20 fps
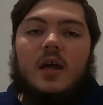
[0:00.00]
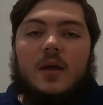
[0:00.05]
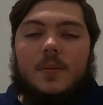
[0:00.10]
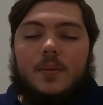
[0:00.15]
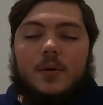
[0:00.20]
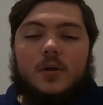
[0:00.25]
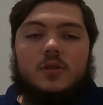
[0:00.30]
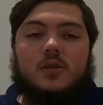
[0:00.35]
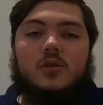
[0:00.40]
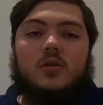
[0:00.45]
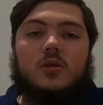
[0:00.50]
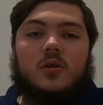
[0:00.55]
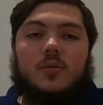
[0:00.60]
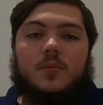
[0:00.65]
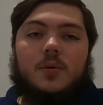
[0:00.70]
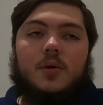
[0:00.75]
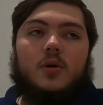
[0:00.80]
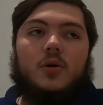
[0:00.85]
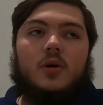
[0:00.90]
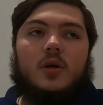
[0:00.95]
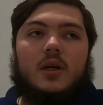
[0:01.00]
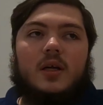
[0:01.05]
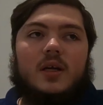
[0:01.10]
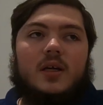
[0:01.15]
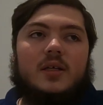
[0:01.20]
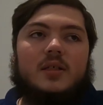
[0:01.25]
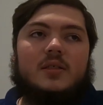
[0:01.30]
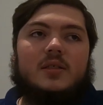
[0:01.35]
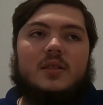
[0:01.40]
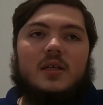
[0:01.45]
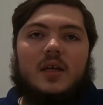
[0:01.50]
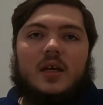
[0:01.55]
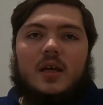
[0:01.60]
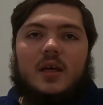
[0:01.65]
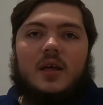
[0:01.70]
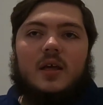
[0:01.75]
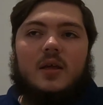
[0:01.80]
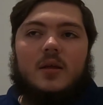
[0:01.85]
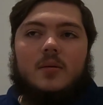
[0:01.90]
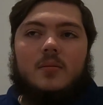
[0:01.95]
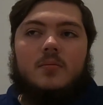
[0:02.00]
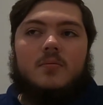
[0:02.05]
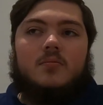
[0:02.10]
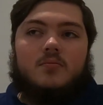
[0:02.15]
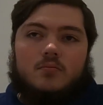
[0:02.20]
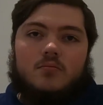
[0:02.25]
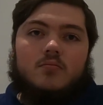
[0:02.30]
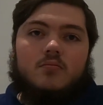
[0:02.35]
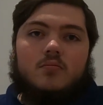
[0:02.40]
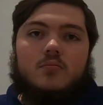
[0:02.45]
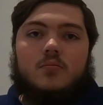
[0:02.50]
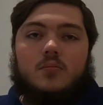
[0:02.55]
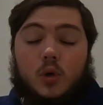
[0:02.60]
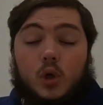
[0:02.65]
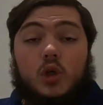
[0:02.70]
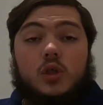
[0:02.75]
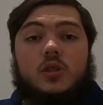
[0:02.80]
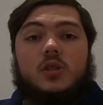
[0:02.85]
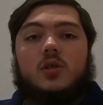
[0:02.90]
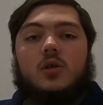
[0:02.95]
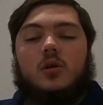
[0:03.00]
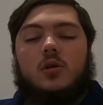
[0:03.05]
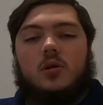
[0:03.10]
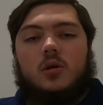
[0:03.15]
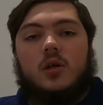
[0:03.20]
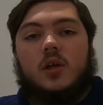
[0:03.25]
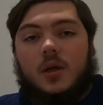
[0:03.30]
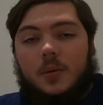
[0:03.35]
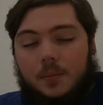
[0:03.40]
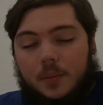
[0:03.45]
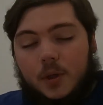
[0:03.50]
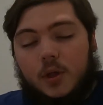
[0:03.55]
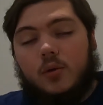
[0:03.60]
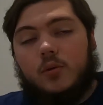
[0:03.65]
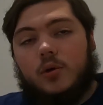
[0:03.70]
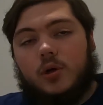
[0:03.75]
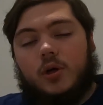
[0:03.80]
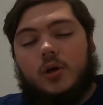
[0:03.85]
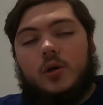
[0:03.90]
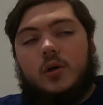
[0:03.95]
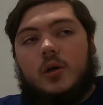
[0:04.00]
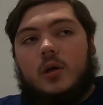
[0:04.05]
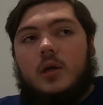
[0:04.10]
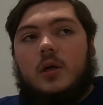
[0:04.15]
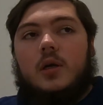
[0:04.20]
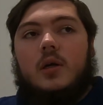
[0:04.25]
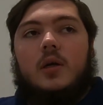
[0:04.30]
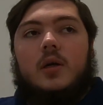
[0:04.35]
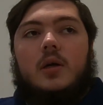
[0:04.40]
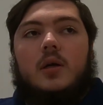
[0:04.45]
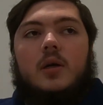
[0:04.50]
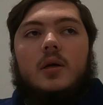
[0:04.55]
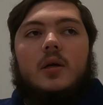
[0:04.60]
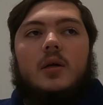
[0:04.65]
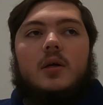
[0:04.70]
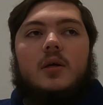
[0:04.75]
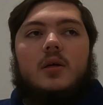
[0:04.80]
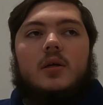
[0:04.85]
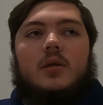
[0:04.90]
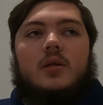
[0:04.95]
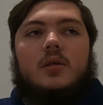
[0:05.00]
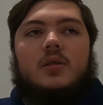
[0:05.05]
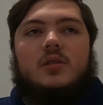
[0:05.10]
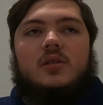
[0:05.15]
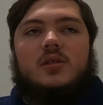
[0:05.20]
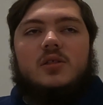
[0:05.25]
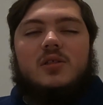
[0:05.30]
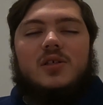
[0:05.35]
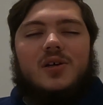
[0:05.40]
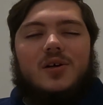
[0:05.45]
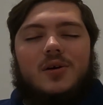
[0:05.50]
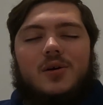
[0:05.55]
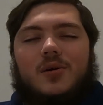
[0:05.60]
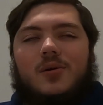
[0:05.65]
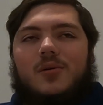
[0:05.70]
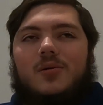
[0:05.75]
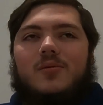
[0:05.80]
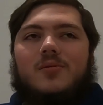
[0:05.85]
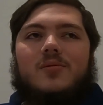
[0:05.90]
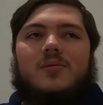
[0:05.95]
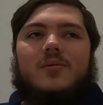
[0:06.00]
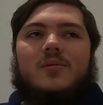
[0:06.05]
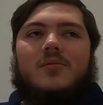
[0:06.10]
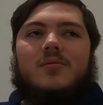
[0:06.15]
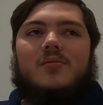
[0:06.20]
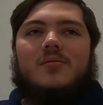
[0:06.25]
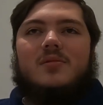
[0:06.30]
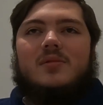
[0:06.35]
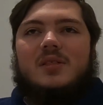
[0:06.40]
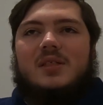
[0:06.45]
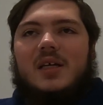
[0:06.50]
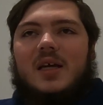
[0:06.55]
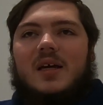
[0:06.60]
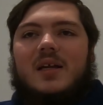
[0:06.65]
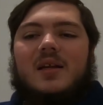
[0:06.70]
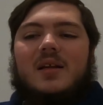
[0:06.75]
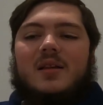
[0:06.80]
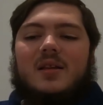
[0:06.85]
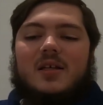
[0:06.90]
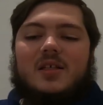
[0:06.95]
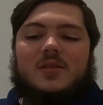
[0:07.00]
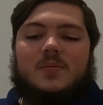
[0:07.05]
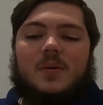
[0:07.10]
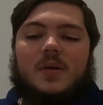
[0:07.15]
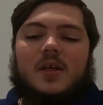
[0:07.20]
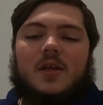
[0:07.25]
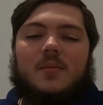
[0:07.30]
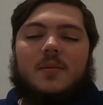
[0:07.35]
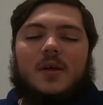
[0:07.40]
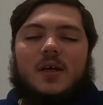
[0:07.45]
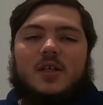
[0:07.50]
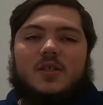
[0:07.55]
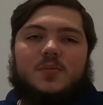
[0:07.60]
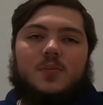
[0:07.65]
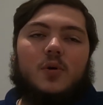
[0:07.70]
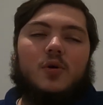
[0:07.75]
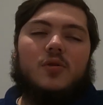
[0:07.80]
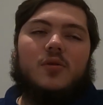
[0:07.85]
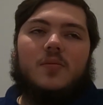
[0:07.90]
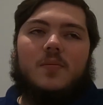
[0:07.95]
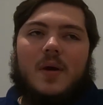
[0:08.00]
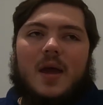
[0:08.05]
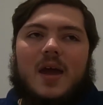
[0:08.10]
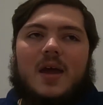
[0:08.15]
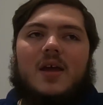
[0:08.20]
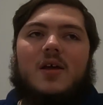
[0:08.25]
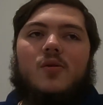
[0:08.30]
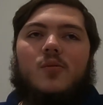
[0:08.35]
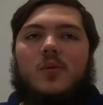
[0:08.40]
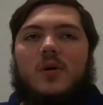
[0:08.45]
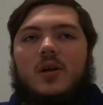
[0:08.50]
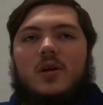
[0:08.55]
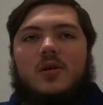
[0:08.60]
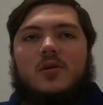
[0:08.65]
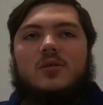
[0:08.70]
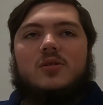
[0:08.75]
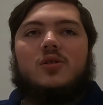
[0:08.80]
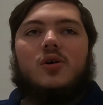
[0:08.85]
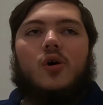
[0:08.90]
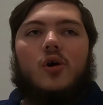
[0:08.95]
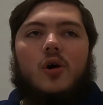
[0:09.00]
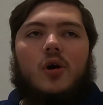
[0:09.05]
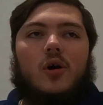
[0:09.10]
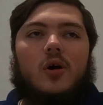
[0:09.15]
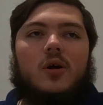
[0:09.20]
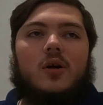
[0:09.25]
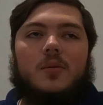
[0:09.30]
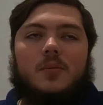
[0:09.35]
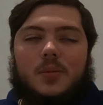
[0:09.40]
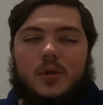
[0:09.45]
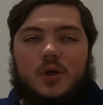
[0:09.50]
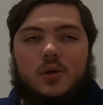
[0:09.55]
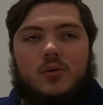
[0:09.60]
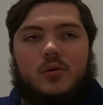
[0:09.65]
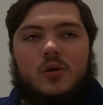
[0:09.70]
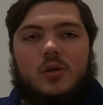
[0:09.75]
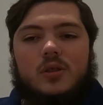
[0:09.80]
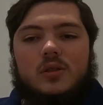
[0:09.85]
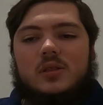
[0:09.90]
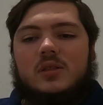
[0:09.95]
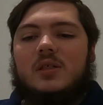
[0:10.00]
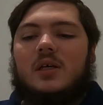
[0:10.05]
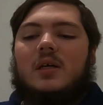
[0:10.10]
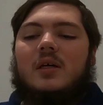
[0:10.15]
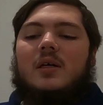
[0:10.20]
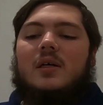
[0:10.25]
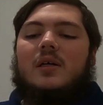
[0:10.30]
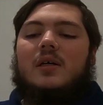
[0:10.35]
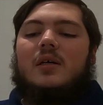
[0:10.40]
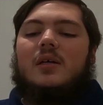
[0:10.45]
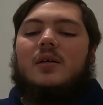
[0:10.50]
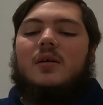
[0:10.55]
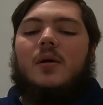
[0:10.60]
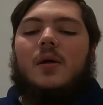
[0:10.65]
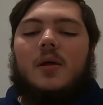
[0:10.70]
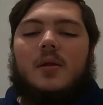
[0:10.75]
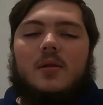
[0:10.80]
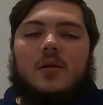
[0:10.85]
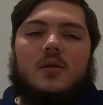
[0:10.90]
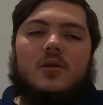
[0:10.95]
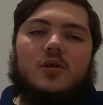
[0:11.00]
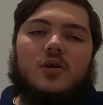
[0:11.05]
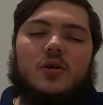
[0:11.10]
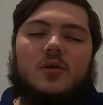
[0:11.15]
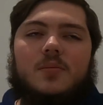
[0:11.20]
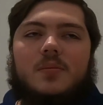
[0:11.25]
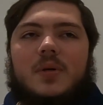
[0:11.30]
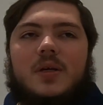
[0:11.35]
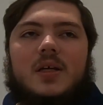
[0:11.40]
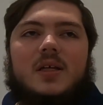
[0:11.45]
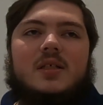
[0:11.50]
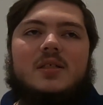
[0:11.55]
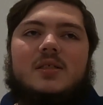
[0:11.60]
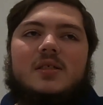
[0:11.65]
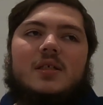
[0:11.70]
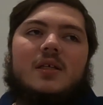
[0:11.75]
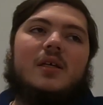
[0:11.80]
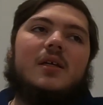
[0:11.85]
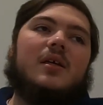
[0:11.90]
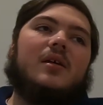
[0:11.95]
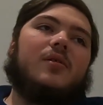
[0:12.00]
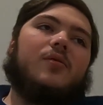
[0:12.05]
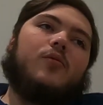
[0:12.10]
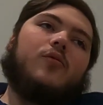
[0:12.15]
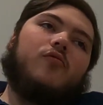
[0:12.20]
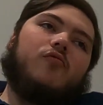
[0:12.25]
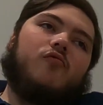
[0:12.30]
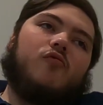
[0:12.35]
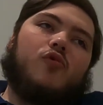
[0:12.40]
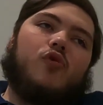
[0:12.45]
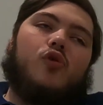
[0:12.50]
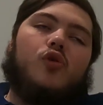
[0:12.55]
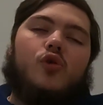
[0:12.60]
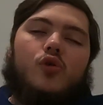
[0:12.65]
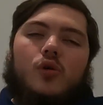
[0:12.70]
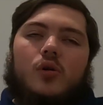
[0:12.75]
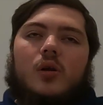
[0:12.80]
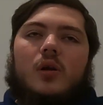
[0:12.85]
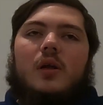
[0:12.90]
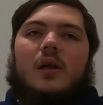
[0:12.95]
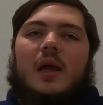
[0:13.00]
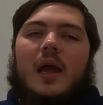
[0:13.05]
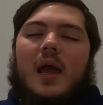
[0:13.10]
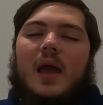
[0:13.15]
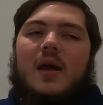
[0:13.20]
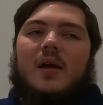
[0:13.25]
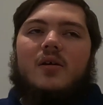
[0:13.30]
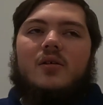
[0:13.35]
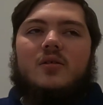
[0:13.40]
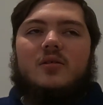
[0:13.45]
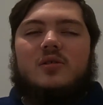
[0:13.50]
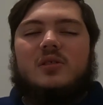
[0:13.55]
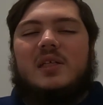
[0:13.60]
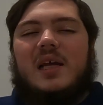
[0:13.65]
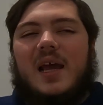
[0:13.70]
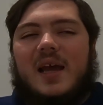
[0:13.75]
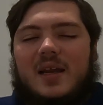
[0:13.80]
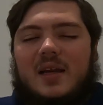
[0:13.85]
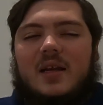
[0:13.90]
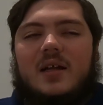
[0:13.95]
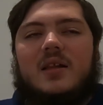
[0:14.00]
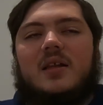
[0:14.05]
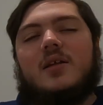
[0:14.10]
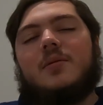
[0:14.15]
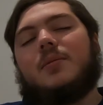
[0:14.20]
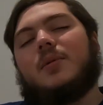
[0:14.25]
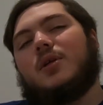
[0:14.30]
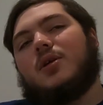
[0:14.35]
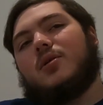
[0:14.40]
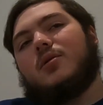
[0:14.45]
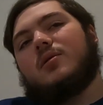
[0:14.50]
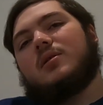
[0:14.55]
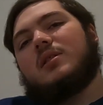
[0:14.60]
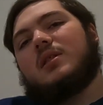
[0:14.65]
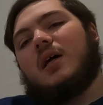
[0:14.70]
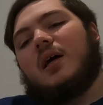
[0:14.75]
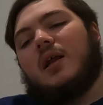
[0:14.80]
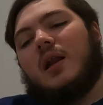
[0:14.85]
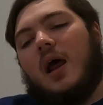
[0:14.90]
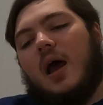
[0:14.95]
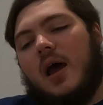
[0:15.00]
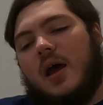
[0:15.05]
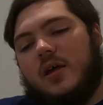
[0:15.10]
A personal computer is a personal computer. So technically speaking, because both the Mac and Windows are computers, the term PC could technically be used on